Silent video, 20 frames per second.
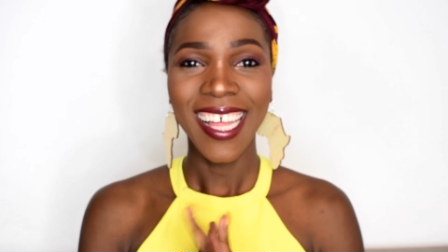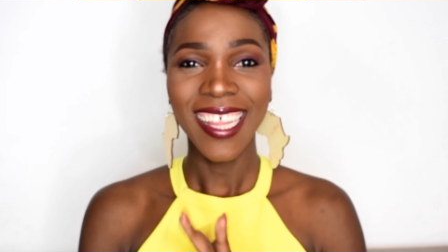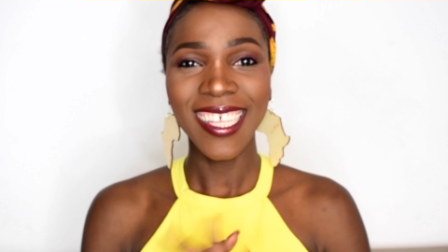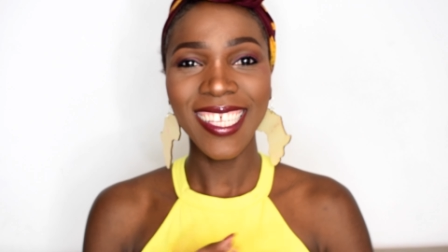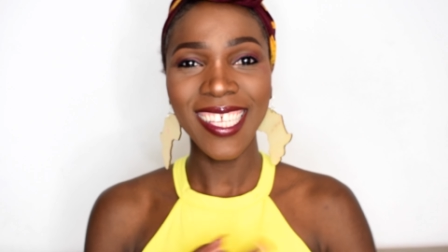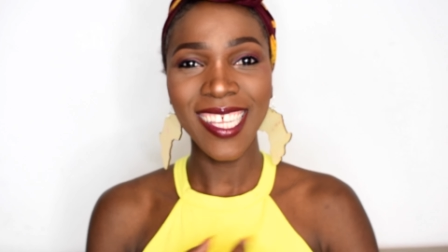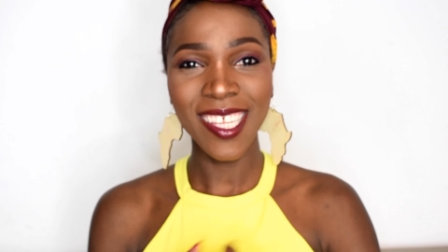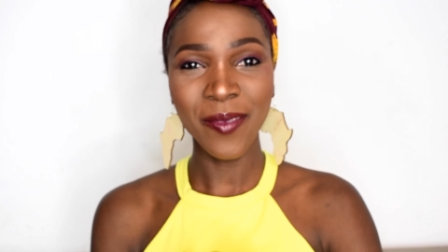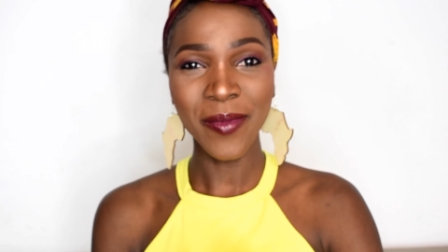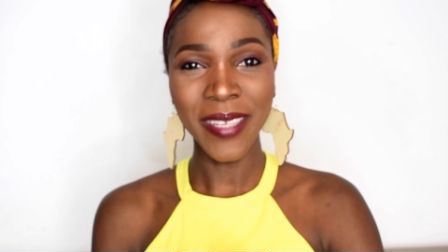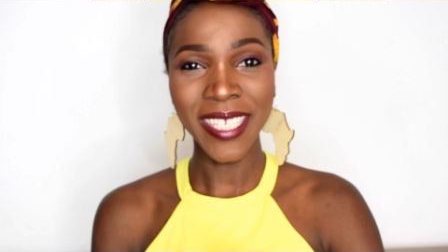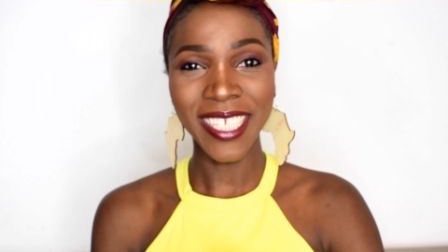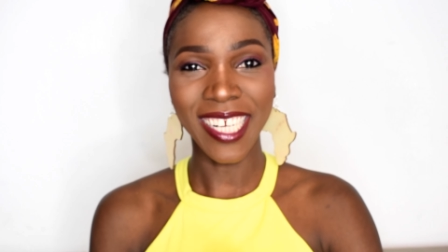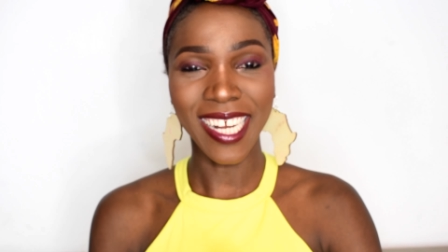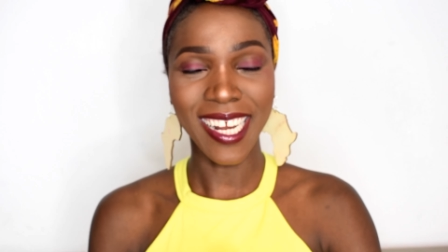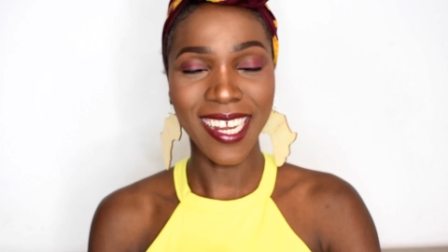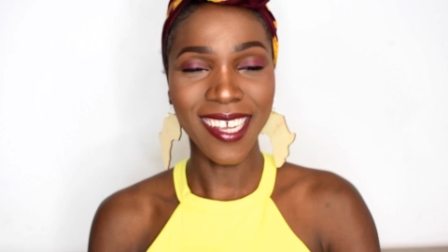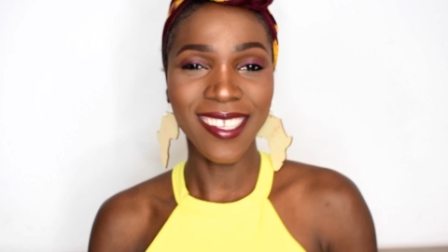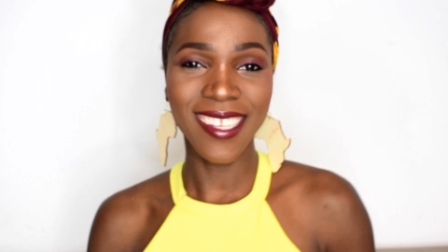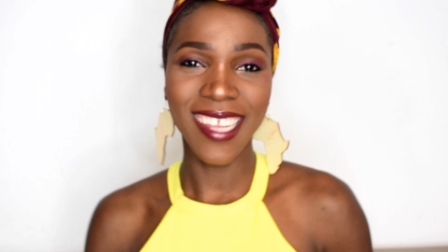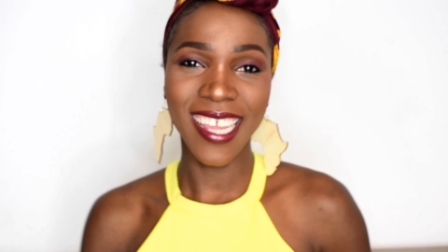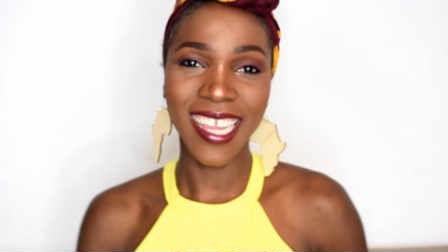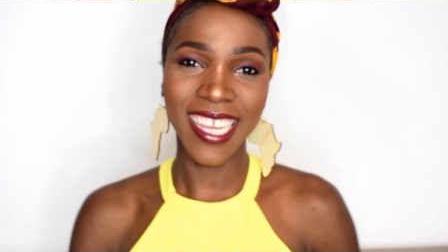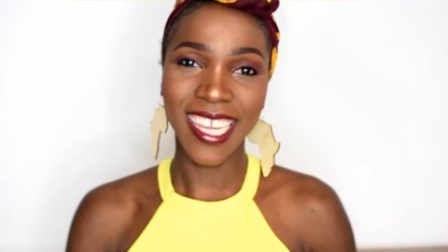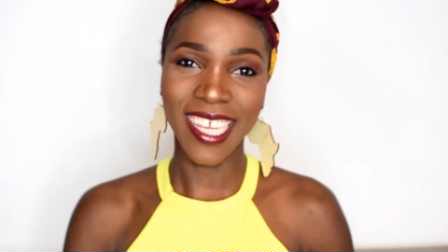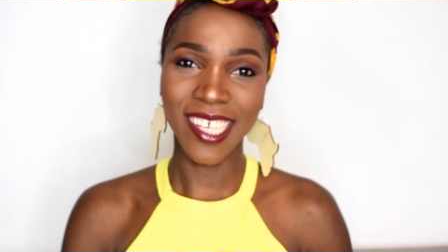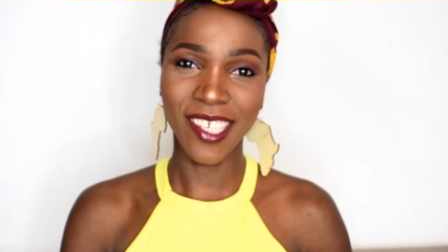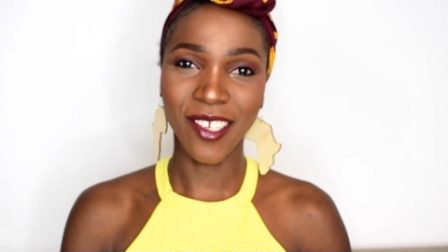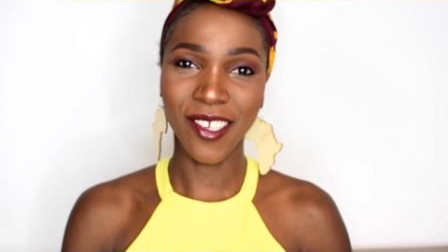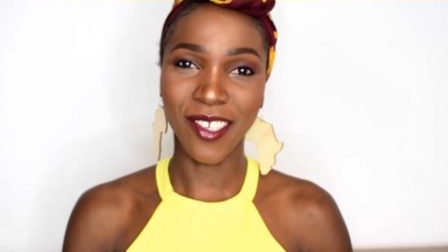this is Miss Sharz in
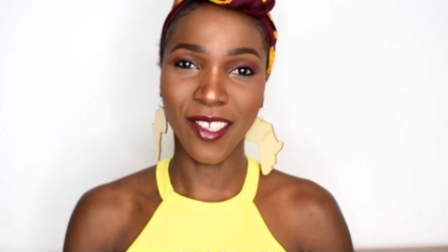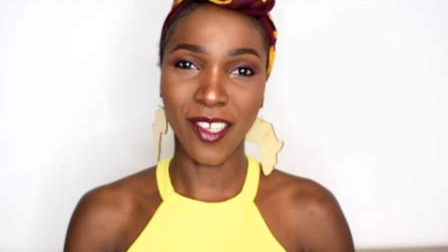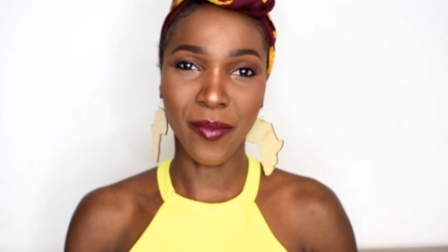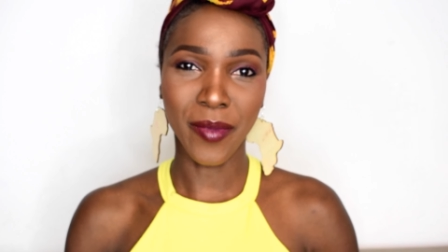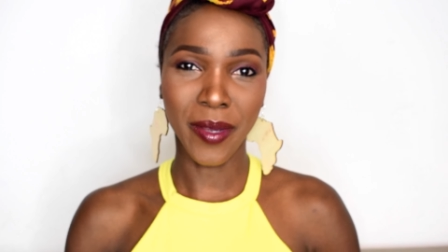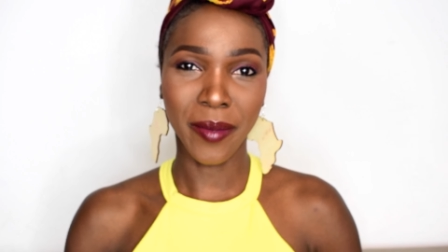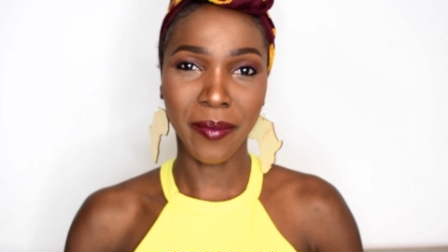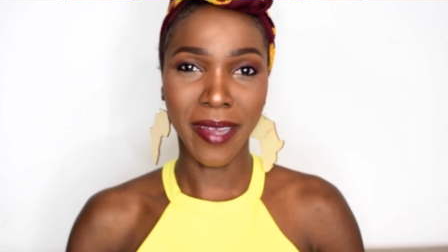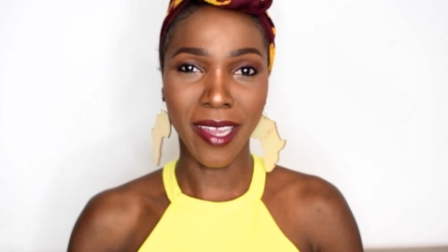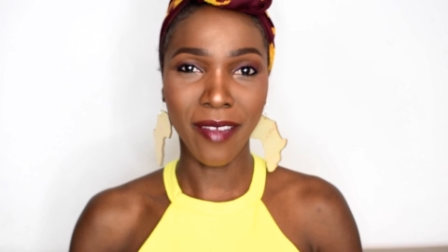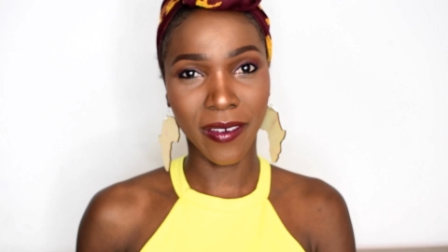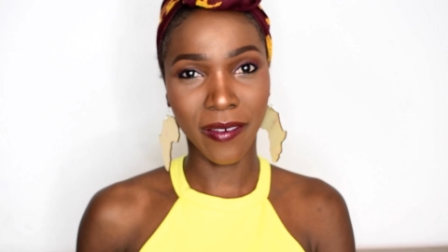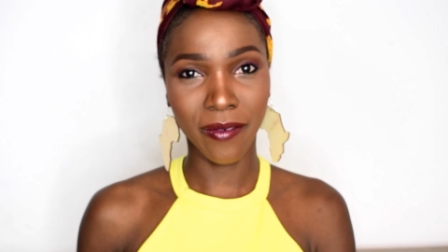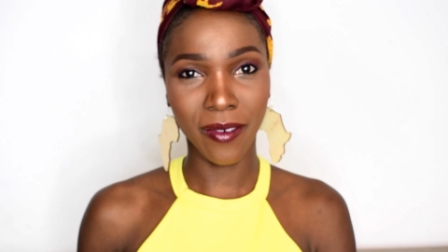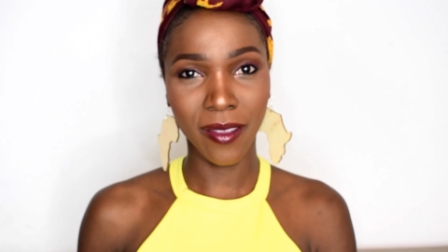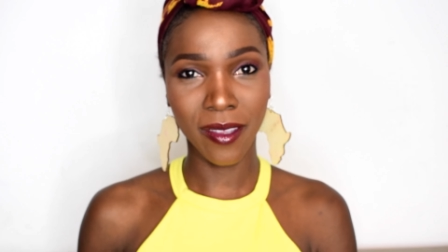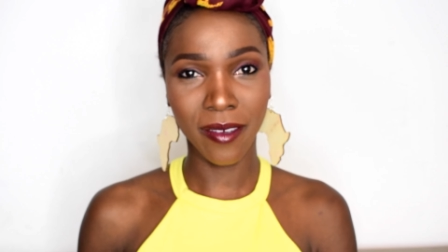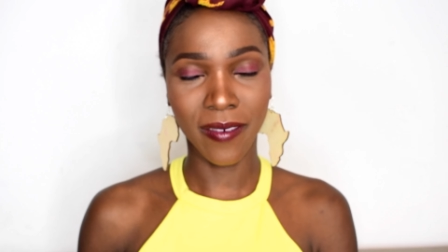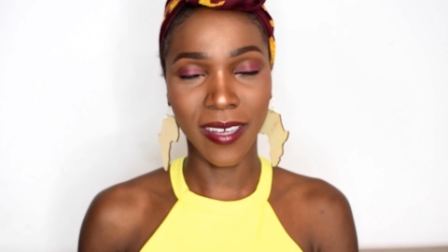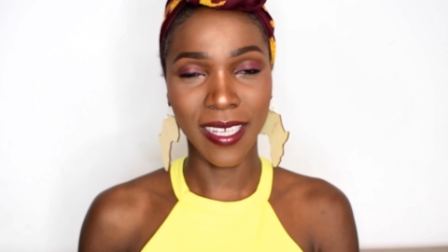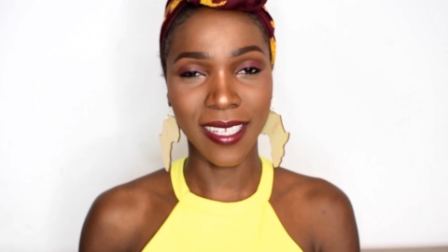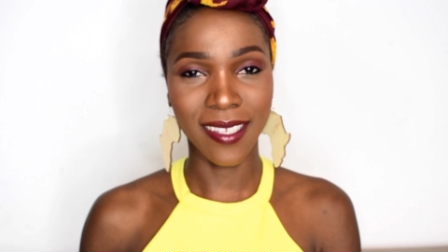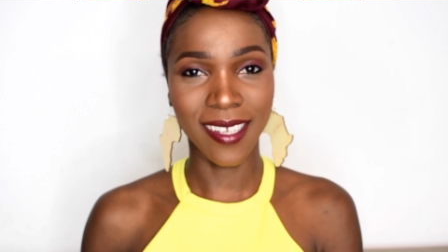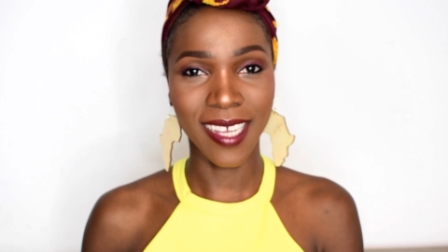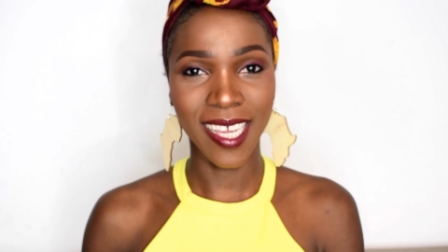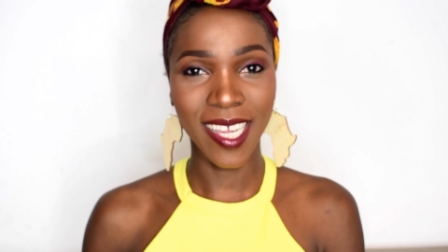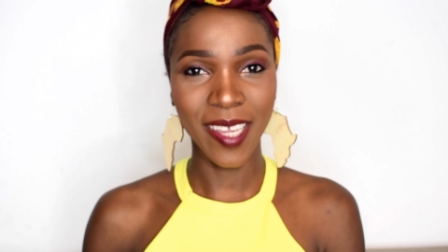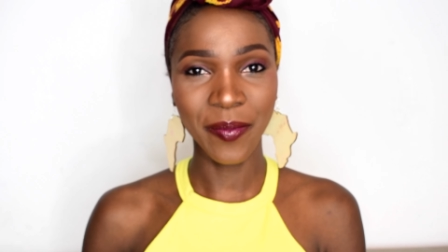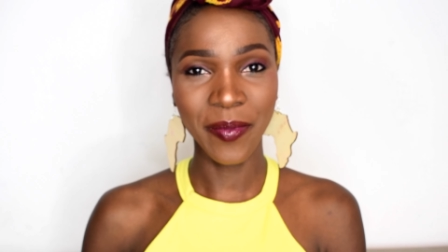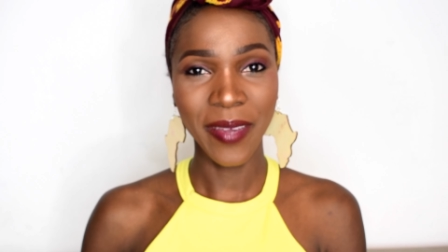case you're stopping by for the first
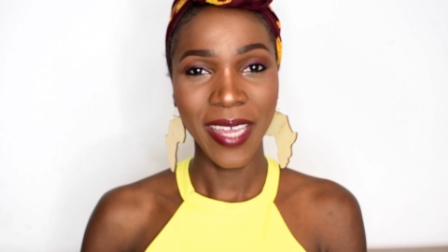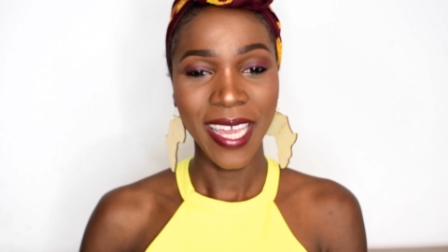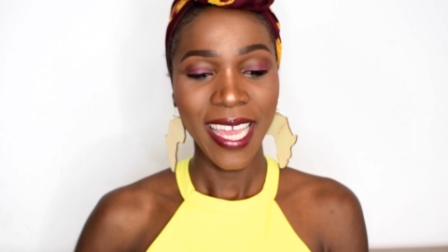time